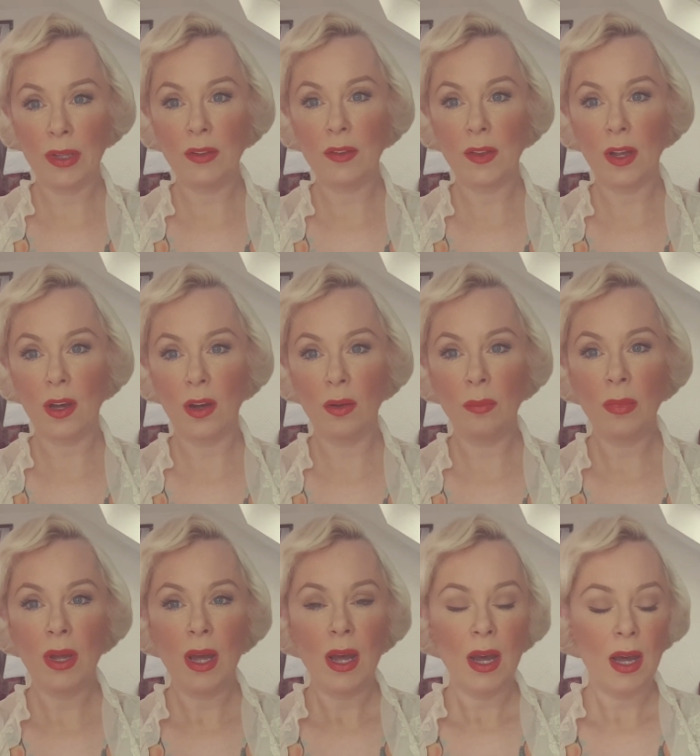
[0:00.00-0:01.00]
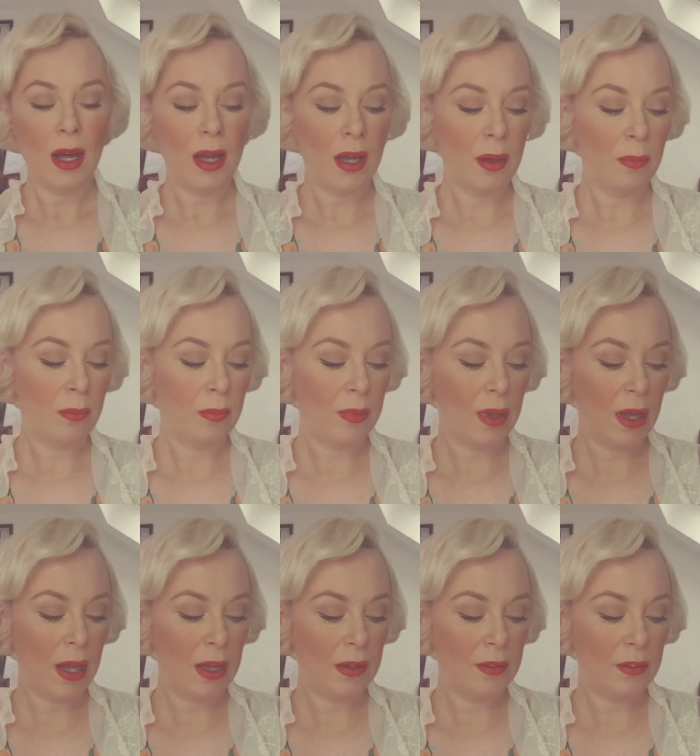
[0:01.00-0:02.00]
into the home,
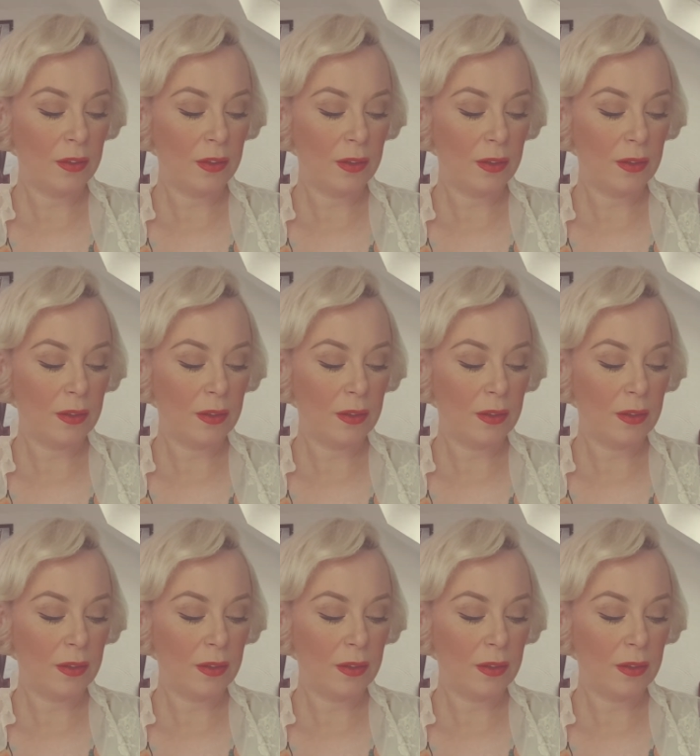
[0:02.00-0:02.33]
and